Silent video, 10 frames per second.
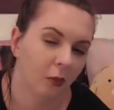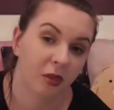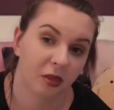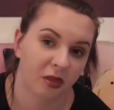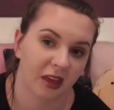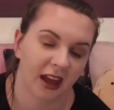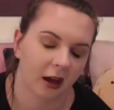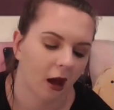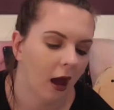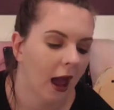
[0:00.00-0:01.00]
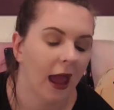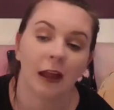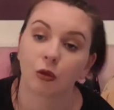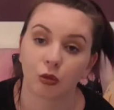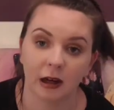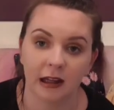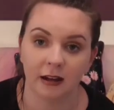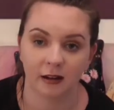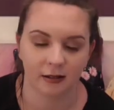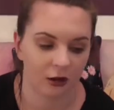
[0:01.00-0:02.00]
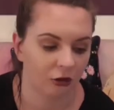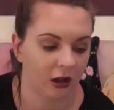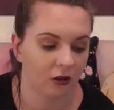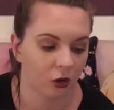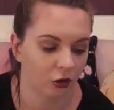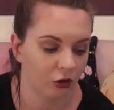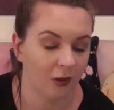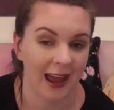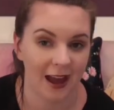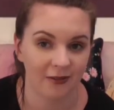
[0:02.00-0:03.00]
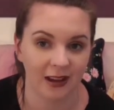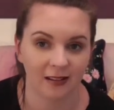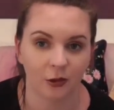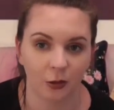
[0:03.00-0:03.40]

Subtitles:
It's really nice actually. It's not too heavy. It's not like